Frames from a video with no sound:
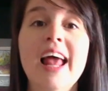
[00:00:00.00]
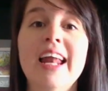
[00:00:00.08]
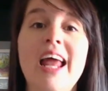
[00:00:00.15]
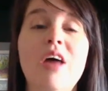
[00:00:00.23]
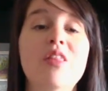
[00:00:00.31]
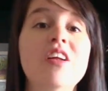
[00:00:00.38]

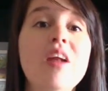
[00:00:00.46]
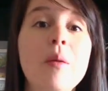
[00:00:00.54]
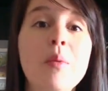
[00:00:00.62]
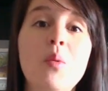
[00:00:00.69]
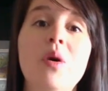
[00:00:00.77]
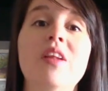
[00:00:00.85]
Now, the
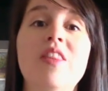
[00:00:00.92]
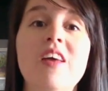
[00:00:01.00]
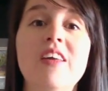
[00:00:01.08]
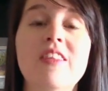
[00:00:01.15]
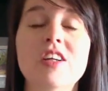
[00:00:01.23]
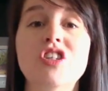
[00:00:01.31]
number one
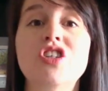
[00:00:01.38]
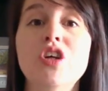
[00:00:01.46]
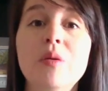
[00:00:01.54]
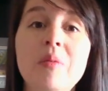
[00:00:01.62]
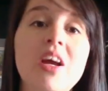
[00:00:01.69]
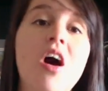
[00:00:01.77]
thing that
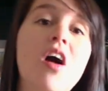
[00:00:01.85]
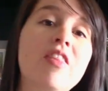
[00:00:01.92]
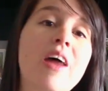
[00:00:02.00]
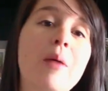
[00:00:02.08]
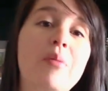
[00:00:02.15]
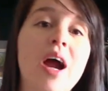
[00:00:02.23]
should be on
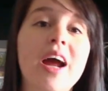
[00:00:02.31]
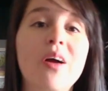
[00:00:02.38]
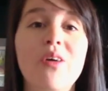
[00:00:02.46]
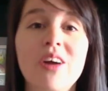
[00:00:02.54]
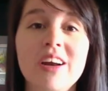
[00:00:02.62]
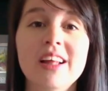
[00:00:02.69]
that
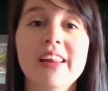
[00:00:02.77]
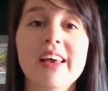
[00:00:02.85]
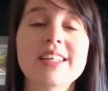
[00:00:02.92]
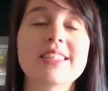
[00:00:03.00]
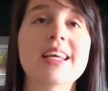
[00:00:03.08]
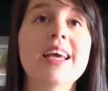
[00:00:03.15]
priority
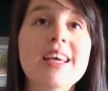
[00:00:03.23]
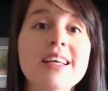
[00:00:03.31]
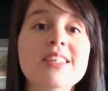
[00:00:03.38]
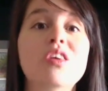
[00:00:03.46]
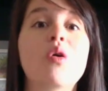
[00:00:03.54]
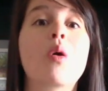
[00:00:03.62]
list
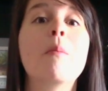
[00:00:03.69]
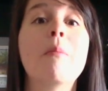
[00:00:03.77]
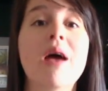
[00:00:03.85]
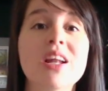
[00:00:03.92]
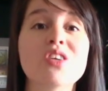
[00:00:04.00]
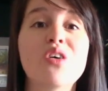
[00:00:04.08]
is your
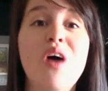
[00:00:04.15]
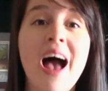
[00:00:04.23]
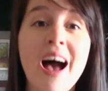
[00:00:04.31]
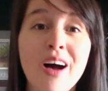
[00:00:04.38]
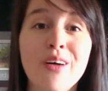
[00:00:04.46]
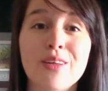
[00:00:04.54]
mental
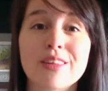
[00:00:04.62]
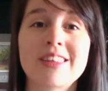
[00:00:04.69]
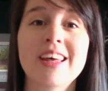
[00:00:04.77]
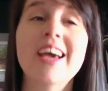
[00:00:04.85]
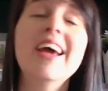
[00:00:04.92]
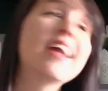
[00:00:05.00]
health.